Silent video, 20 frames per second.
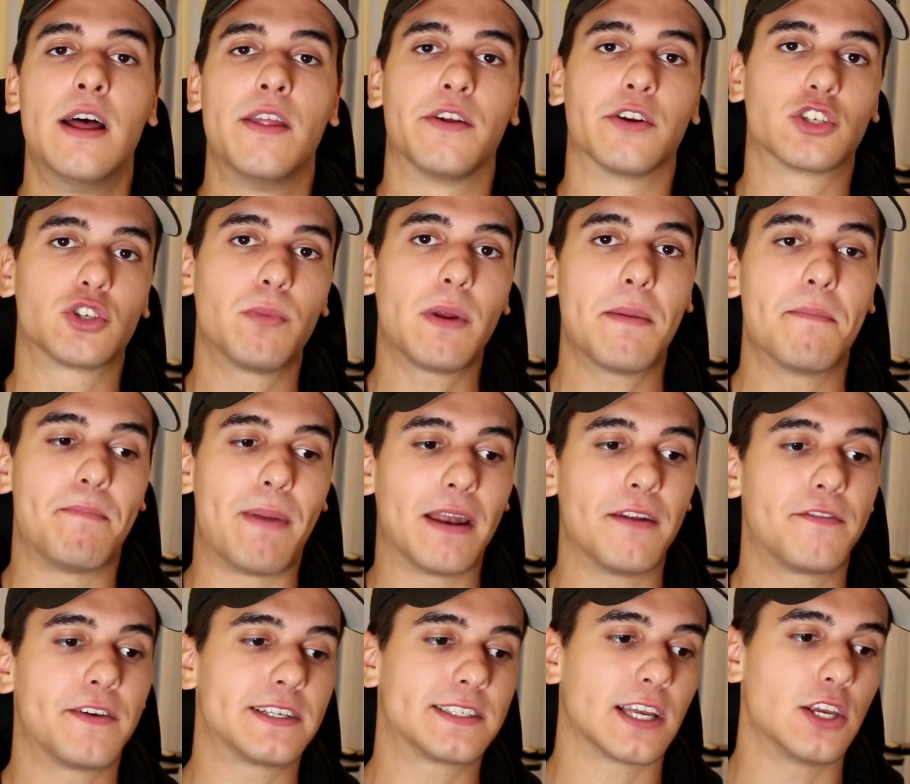There's so many
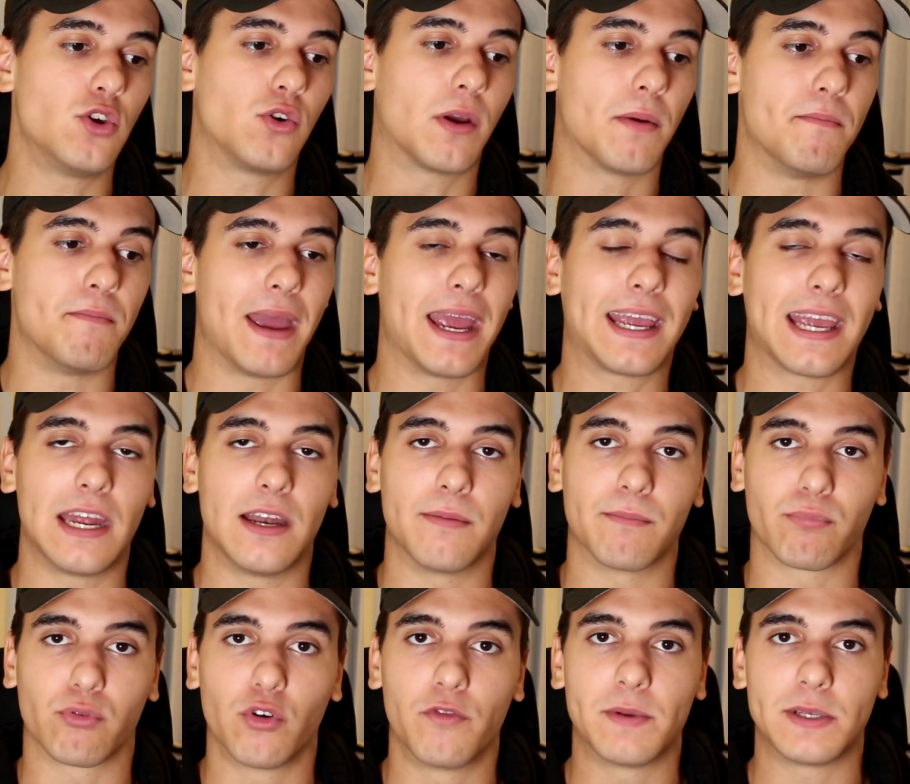benefits that you can make and
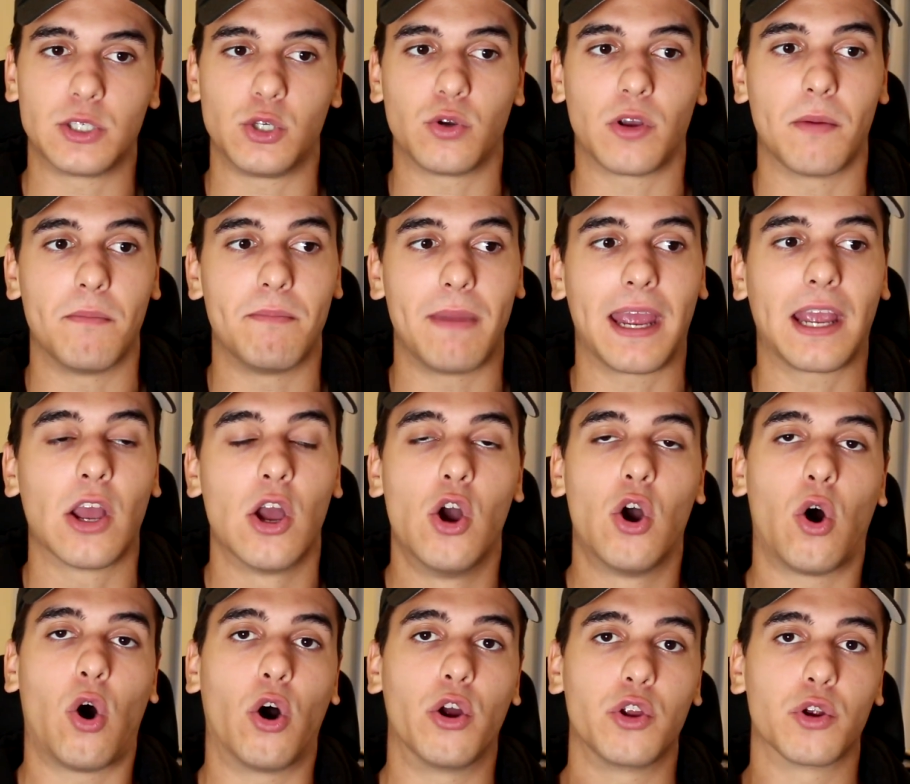improvements you can make
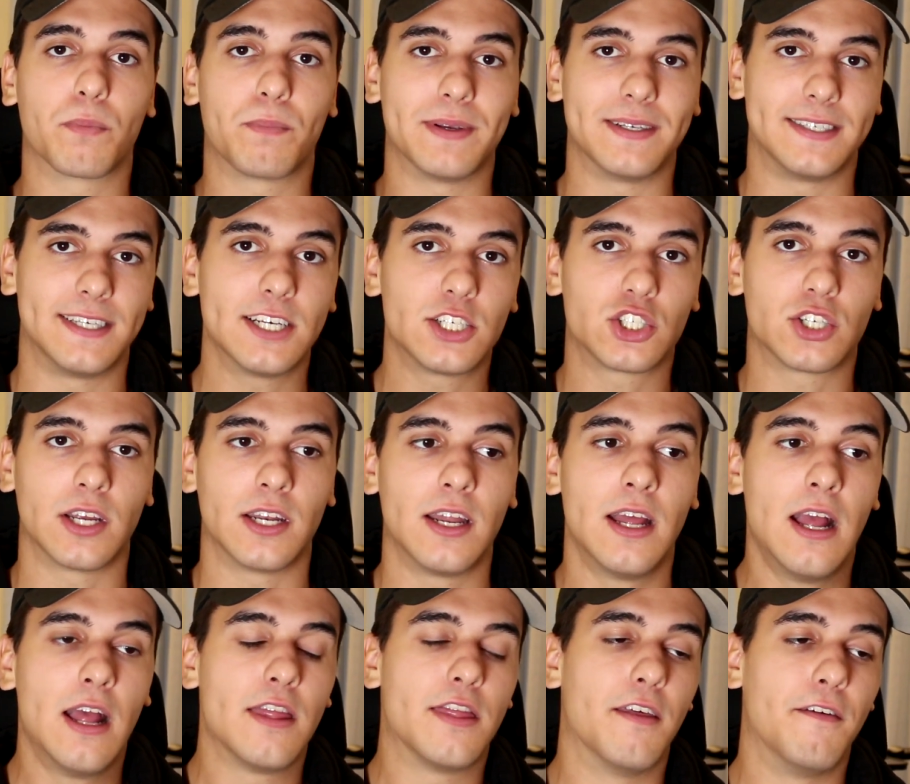on your position
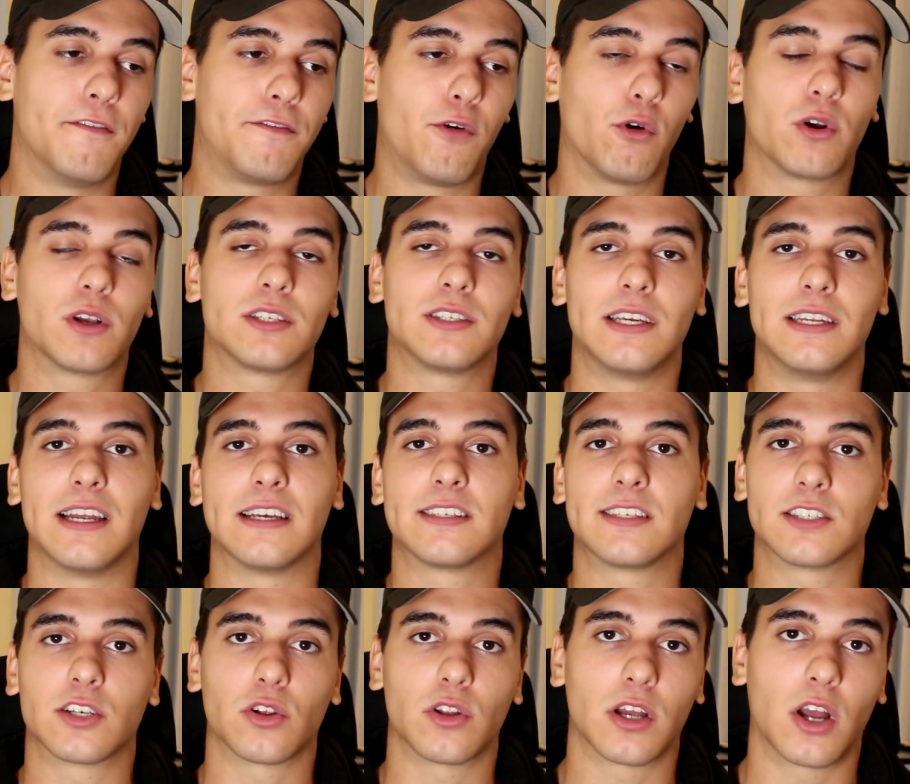than focusing
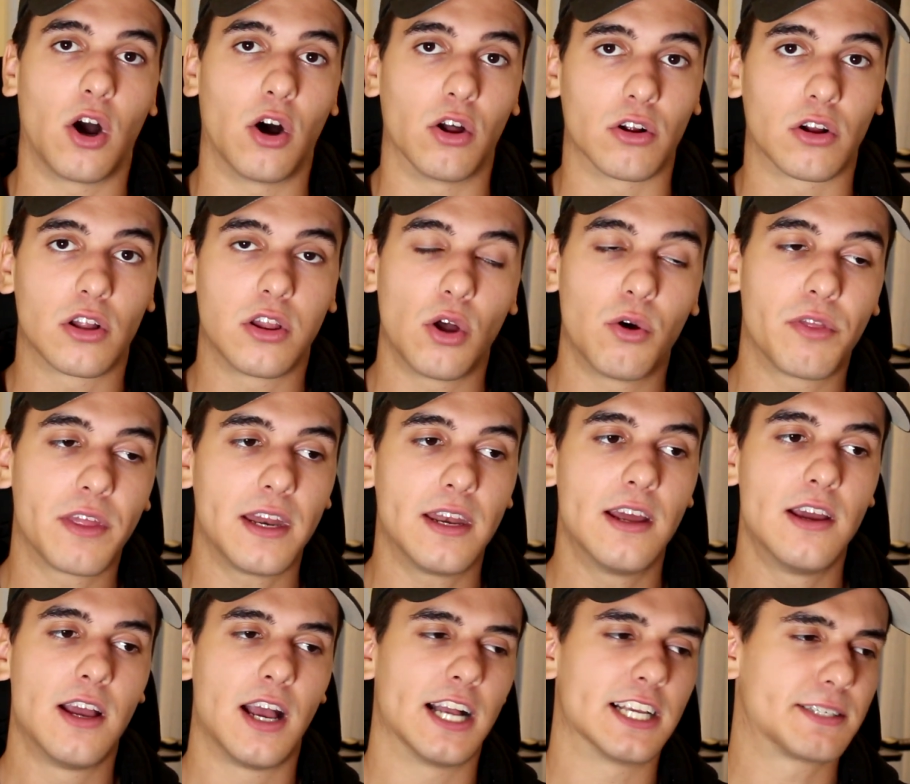necessarily on clothing,
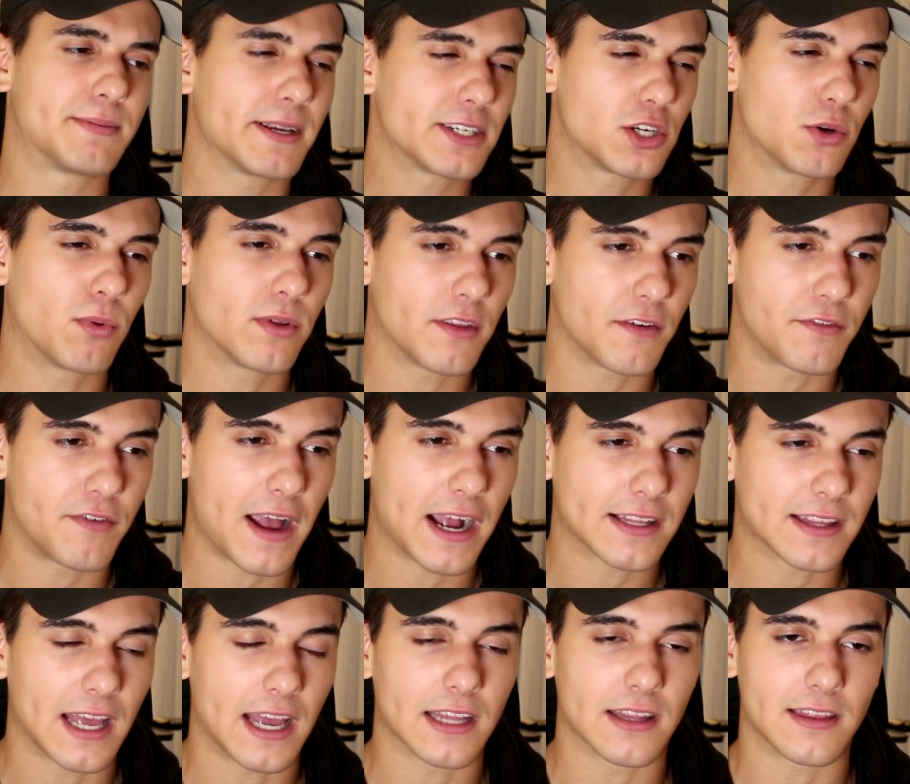especially when the
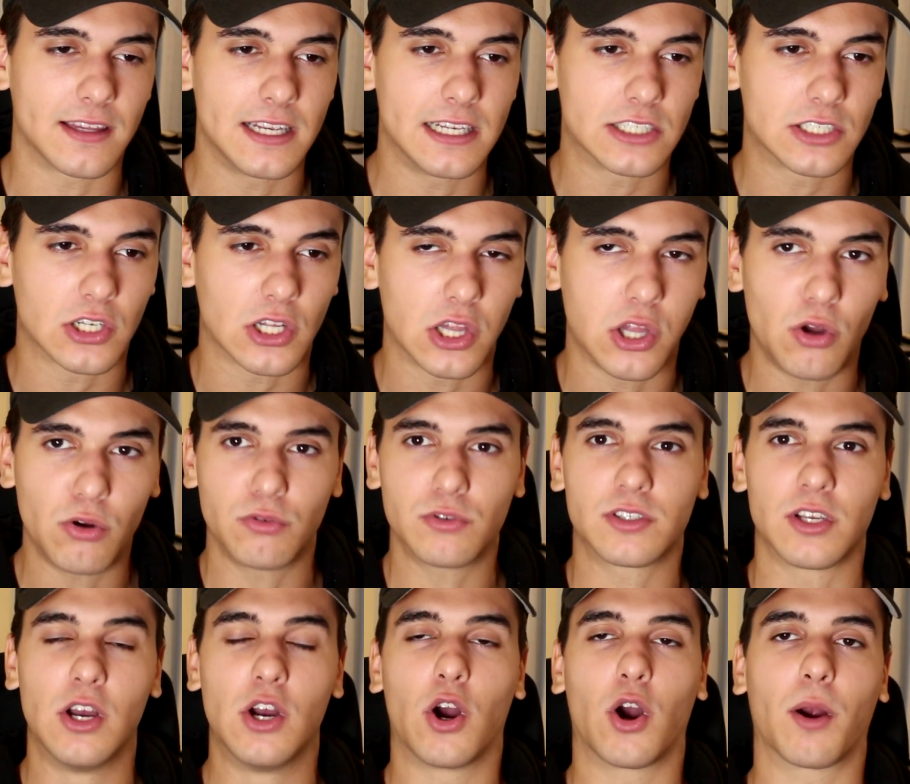fact that these
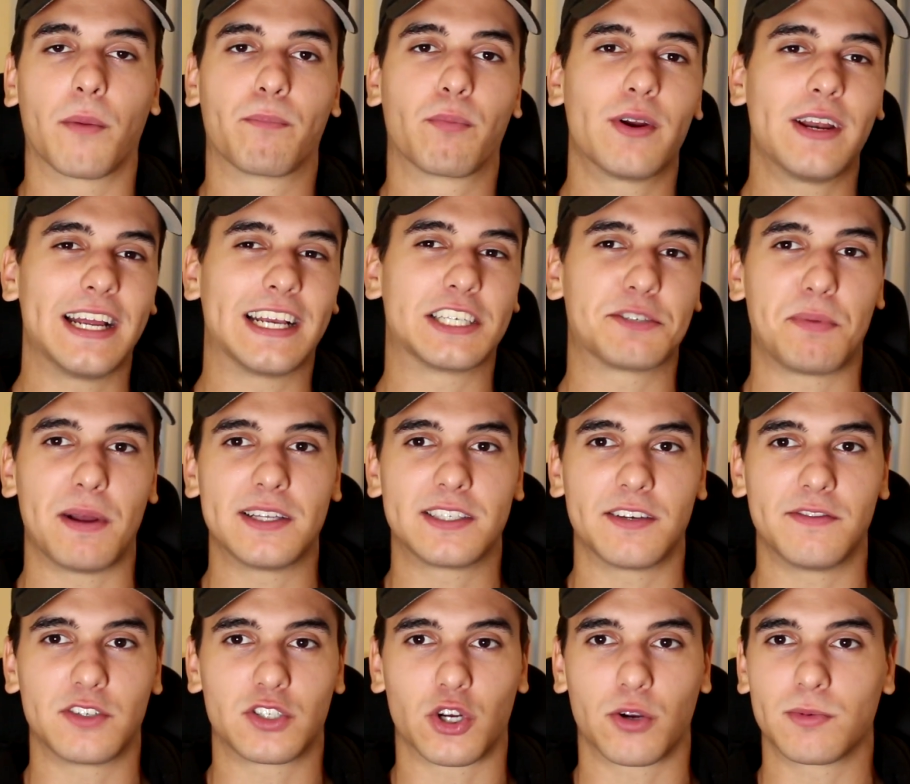clothes are pretty
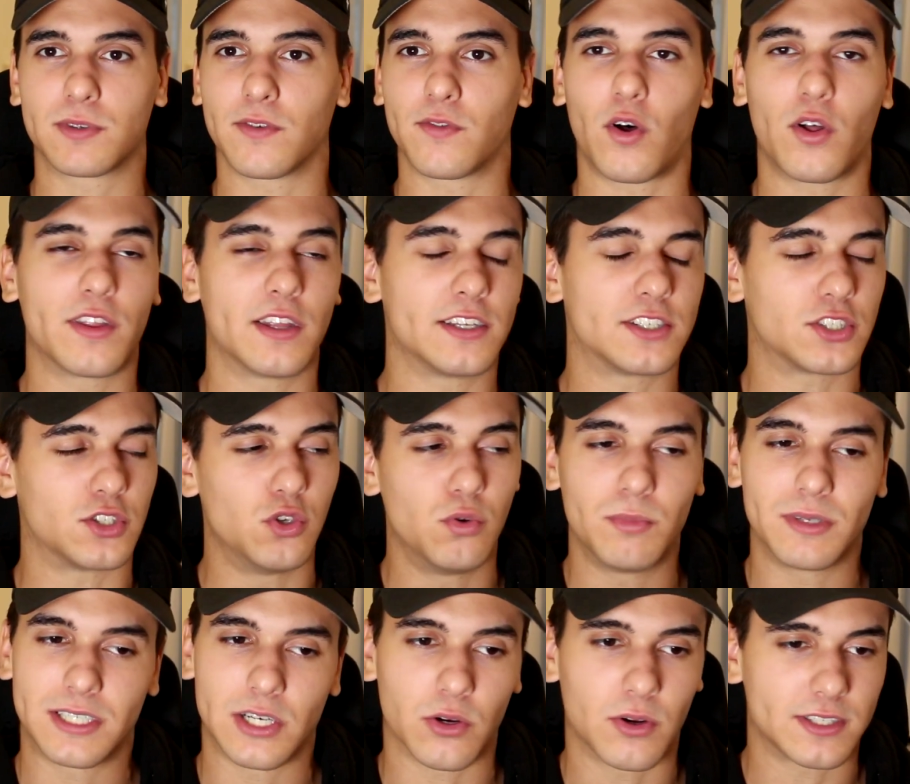expensive in terms of all this new
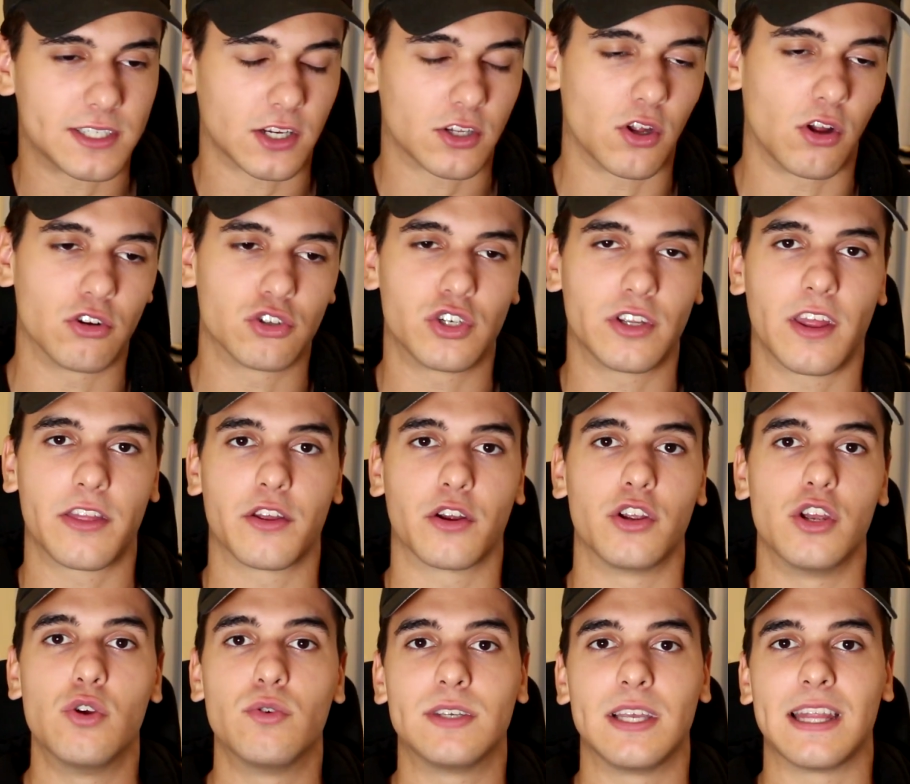material and technology that they're
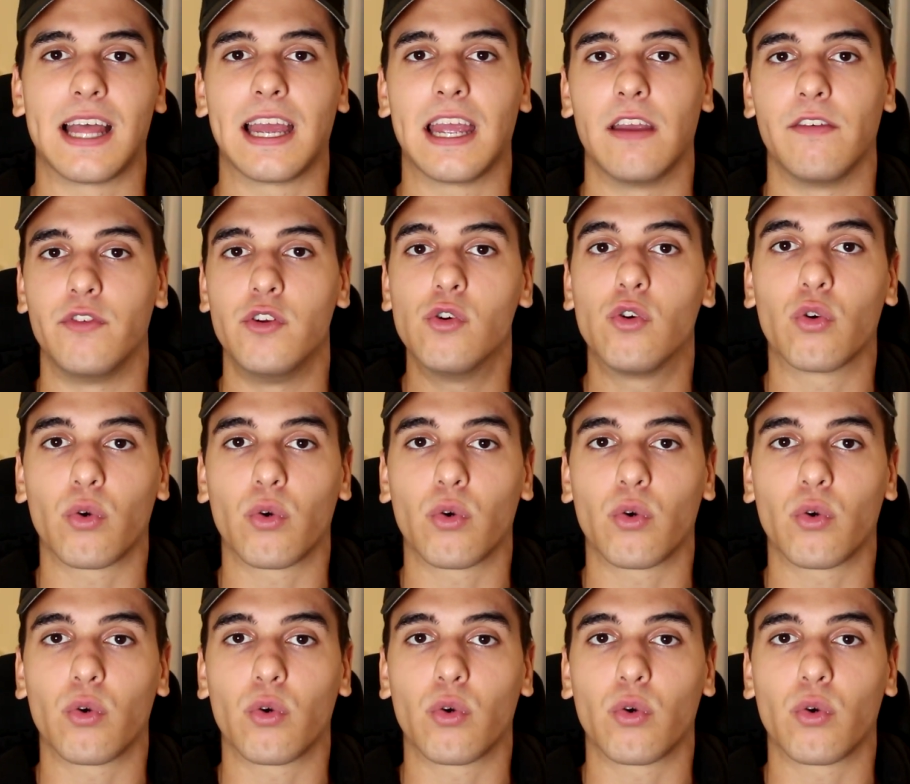using, that if you